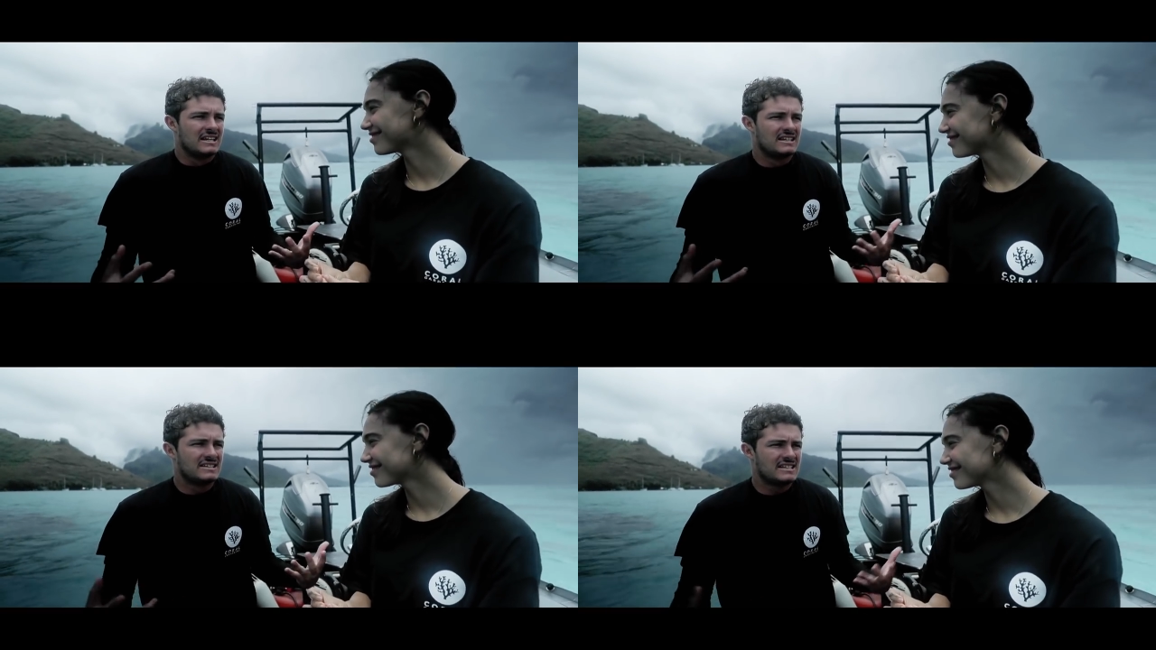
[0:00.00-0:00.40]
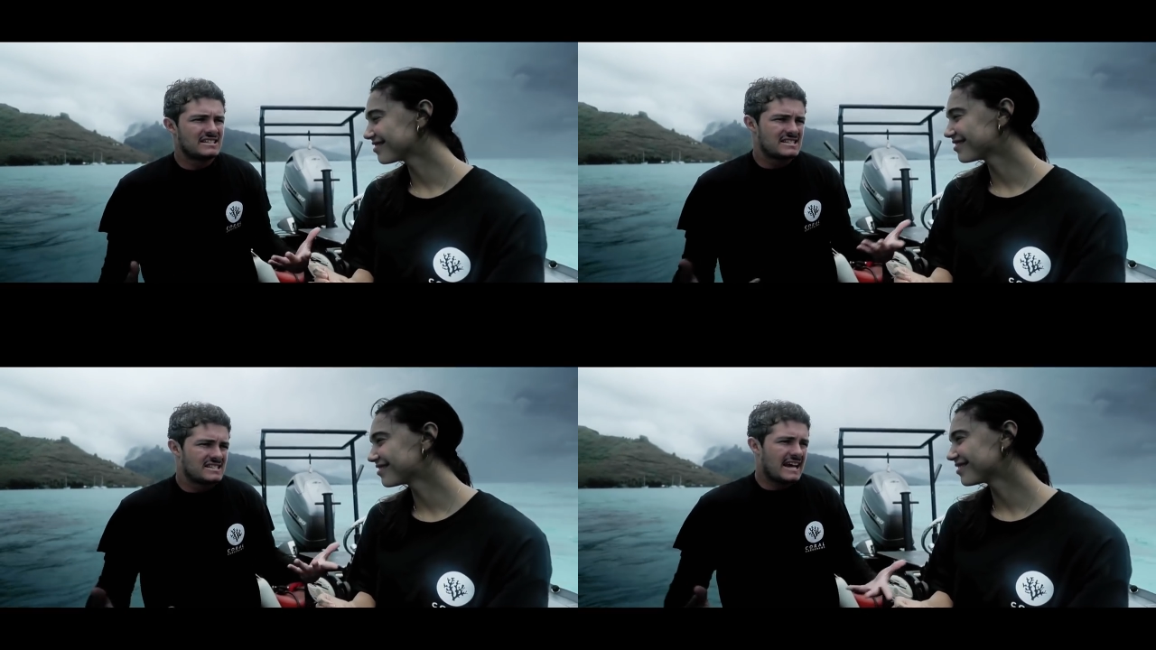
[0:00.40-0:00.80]
Speaker 1: in
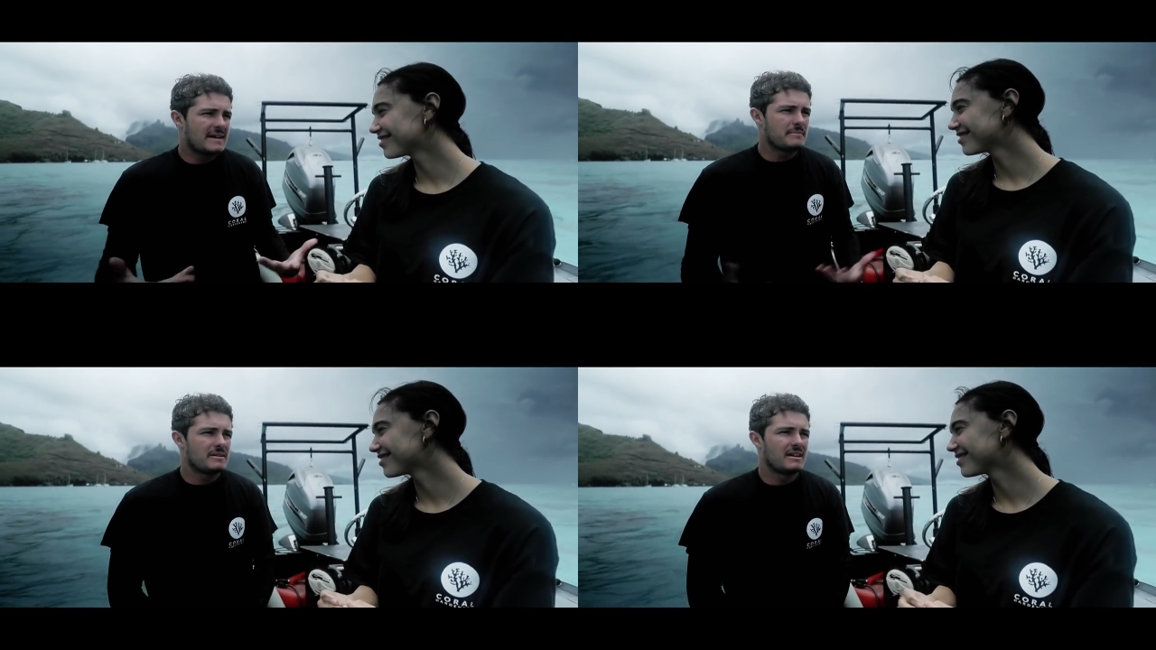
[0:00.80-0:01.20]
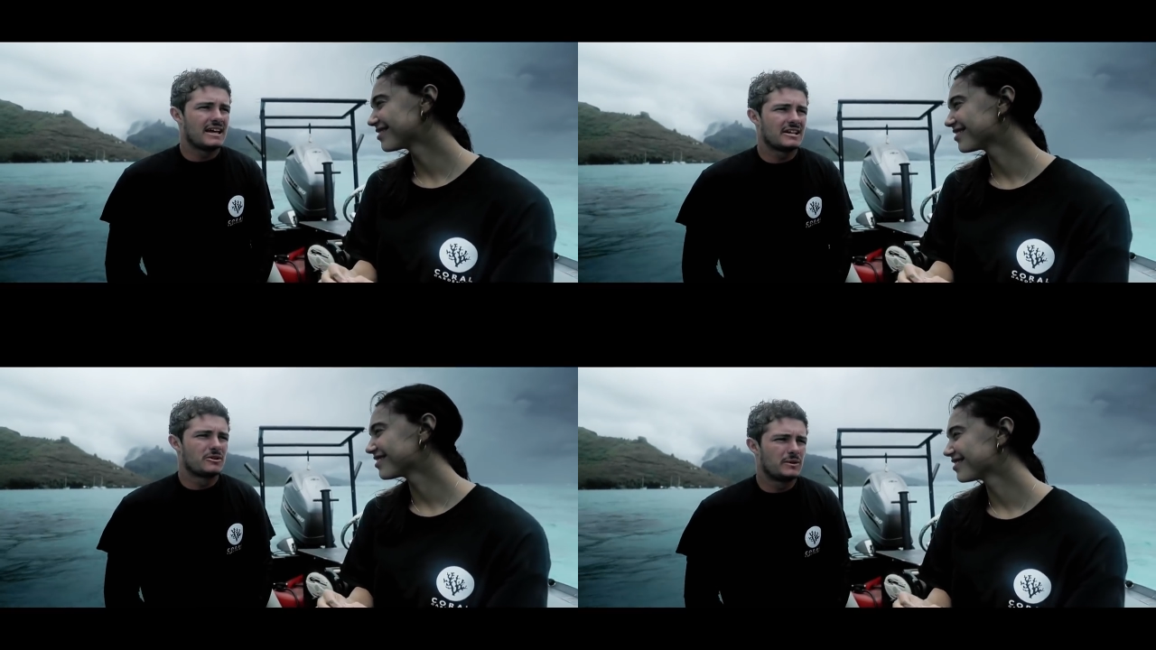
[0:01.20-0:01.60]
this time
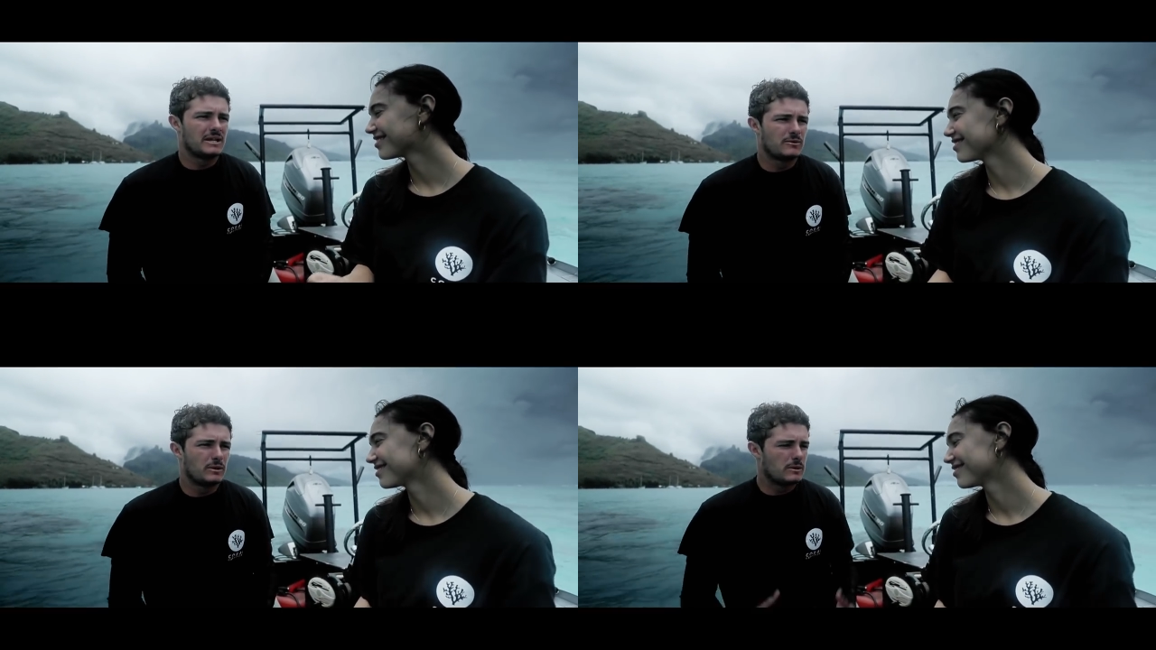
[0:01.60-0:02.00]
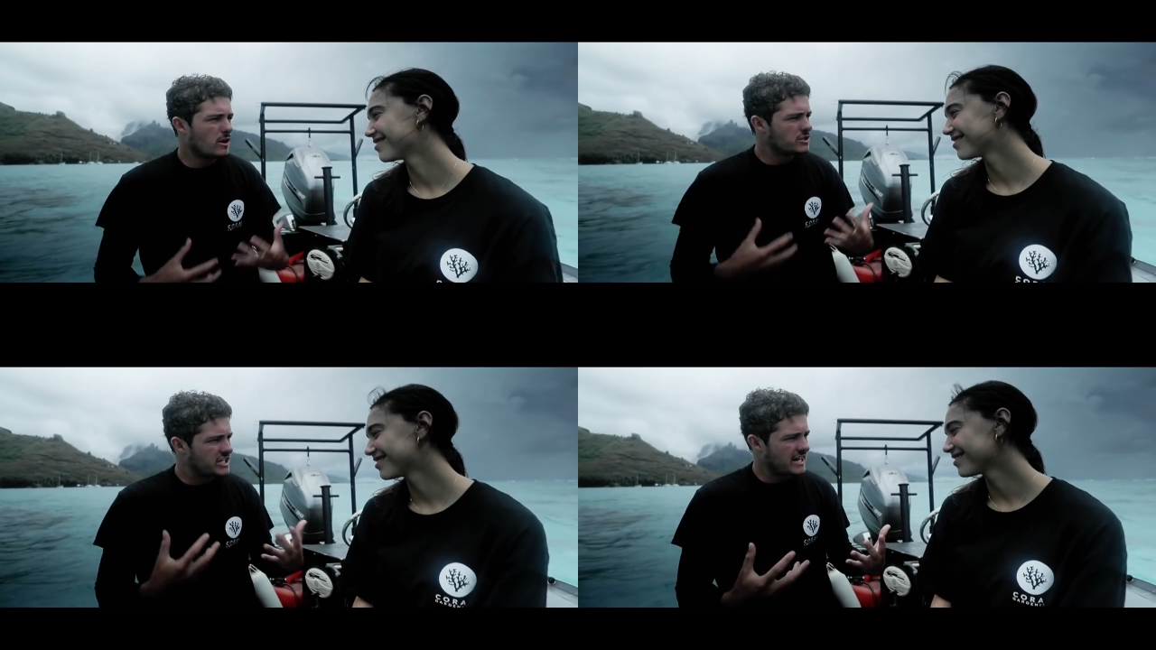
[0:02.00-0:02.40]
like we we
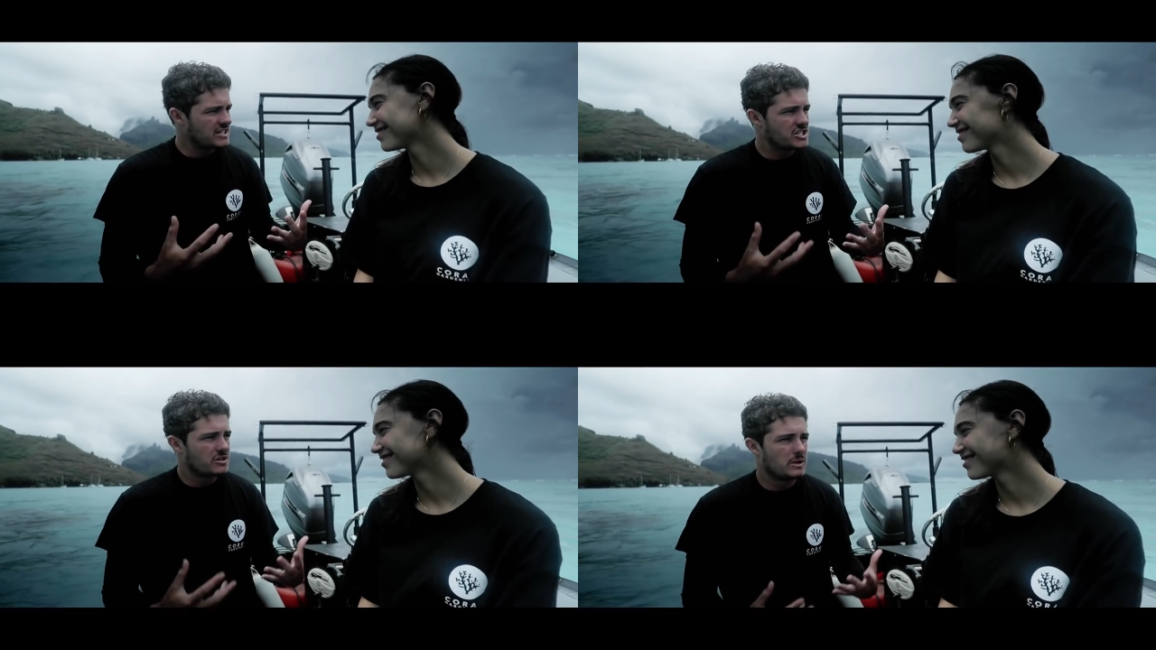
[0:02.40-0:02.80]
want change